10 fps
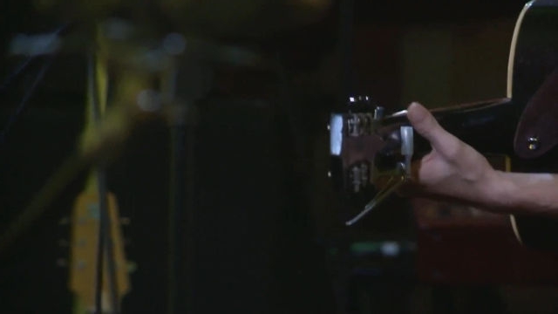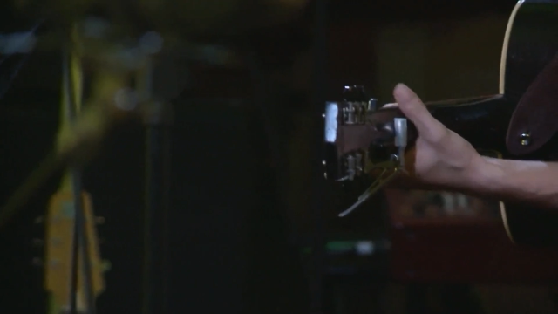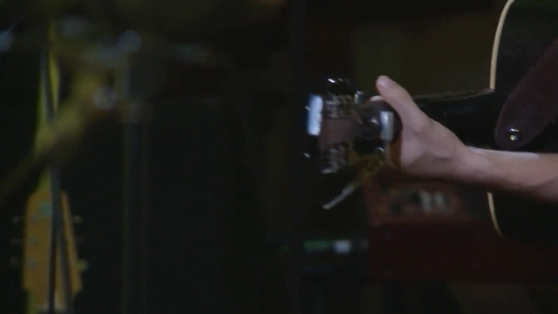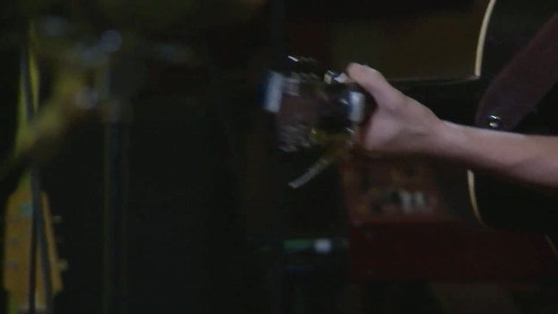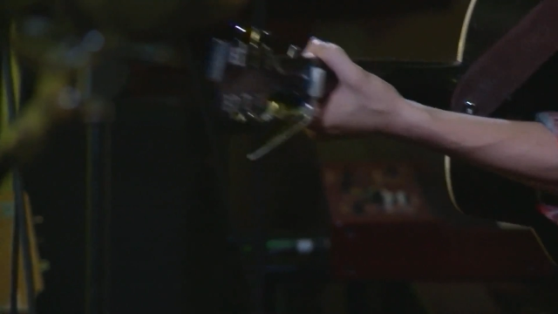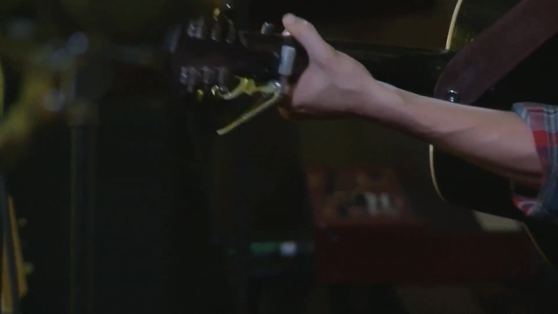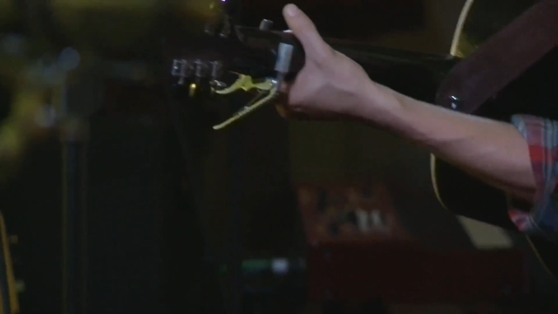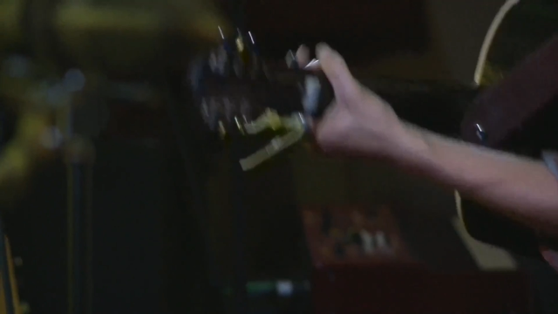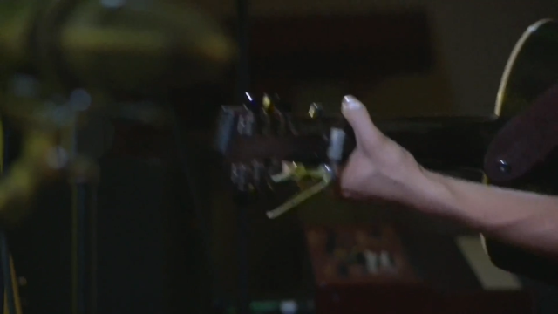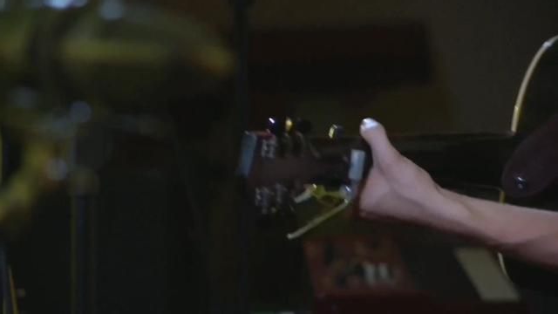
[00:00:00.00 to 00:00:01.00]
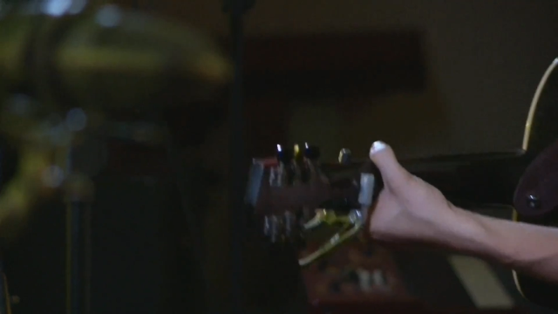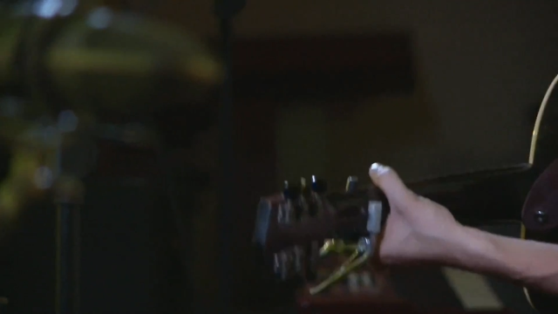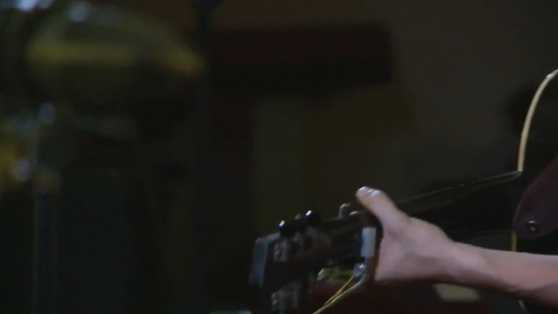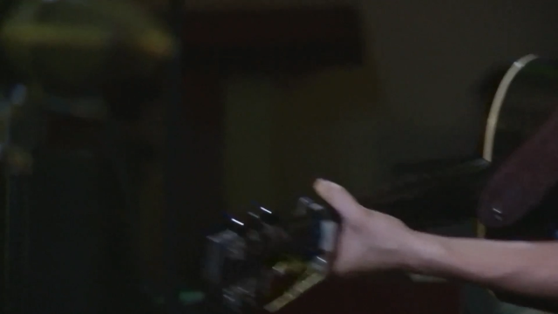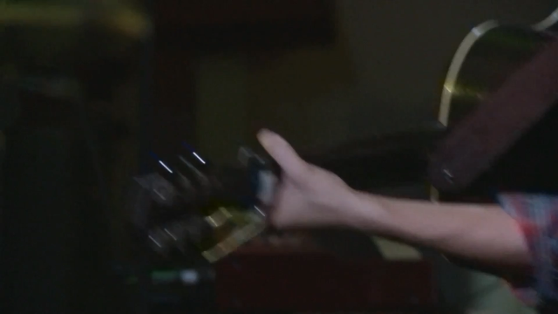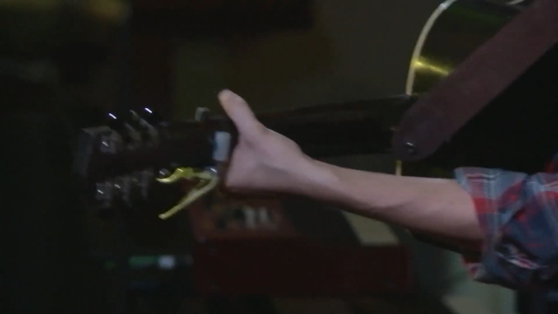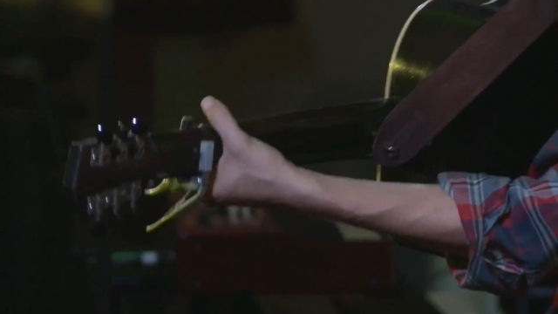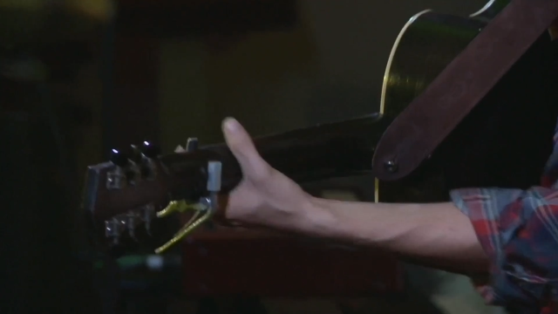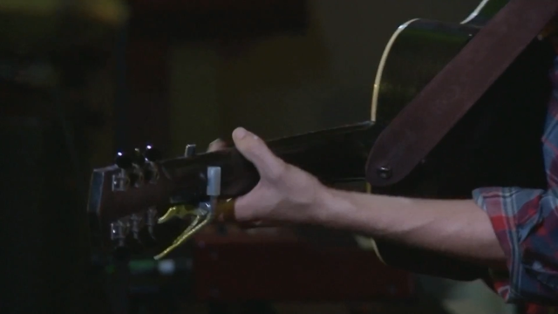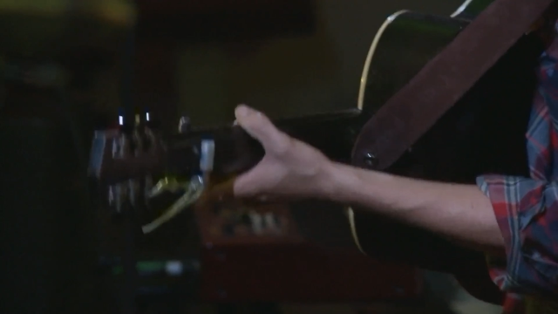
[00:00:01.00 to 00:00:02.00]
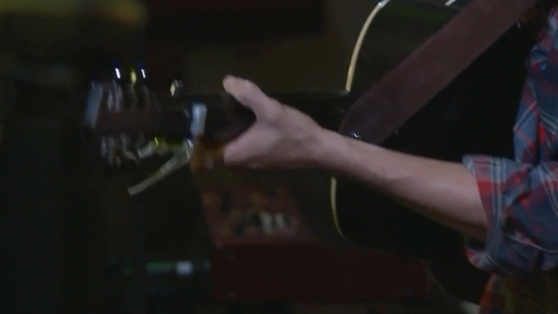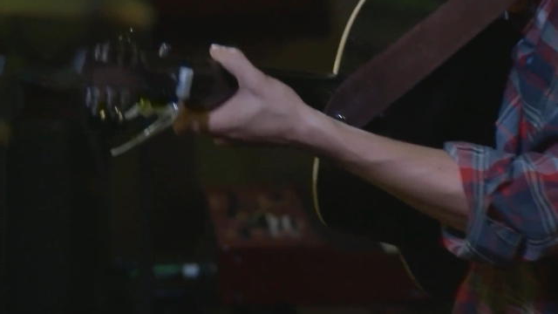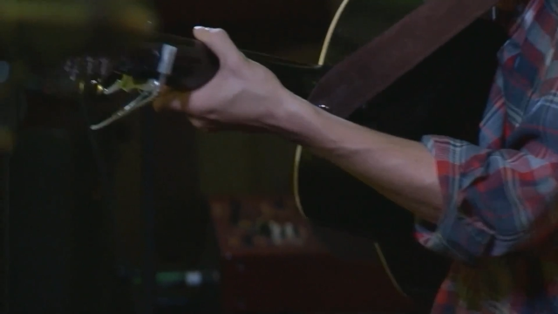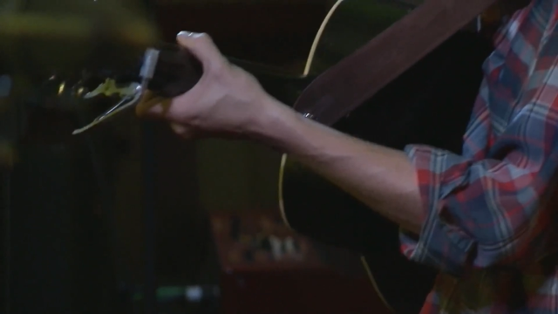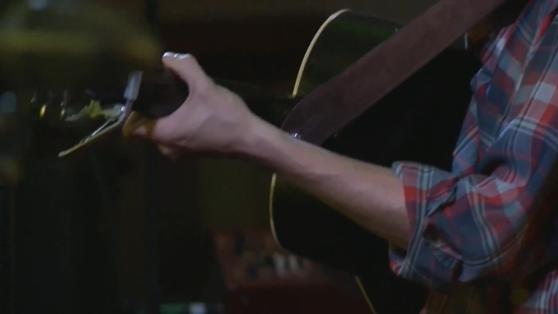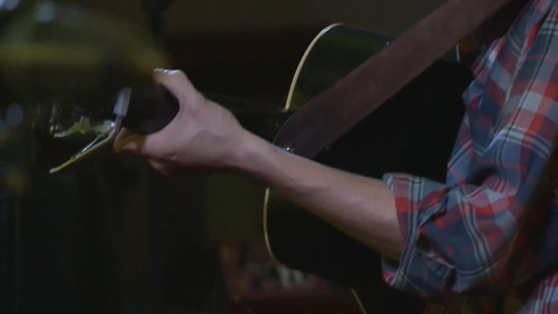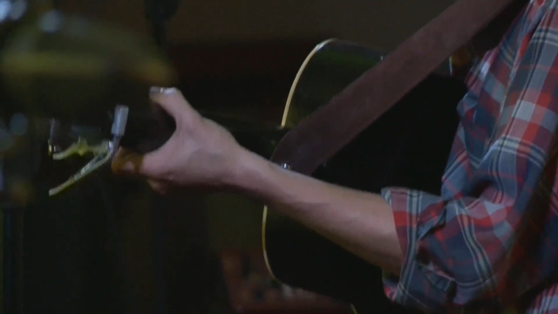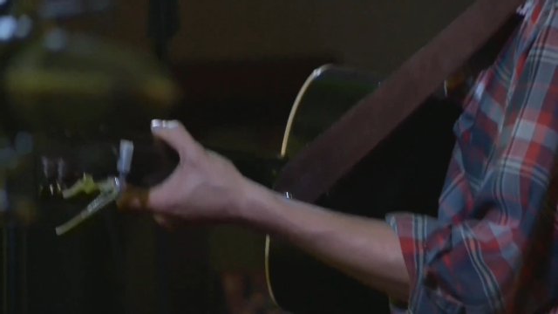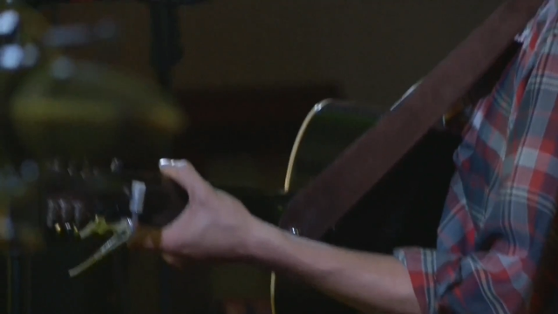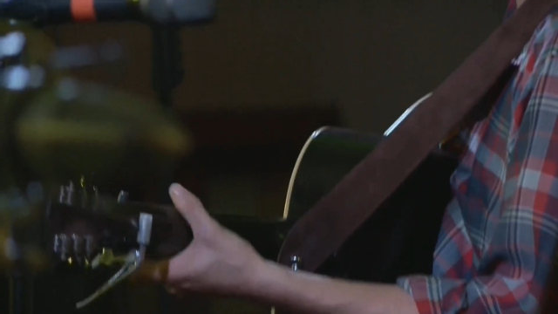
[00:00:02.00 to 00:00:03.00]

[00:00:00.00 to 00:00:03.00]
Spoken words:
Nobody's mouth can be seen.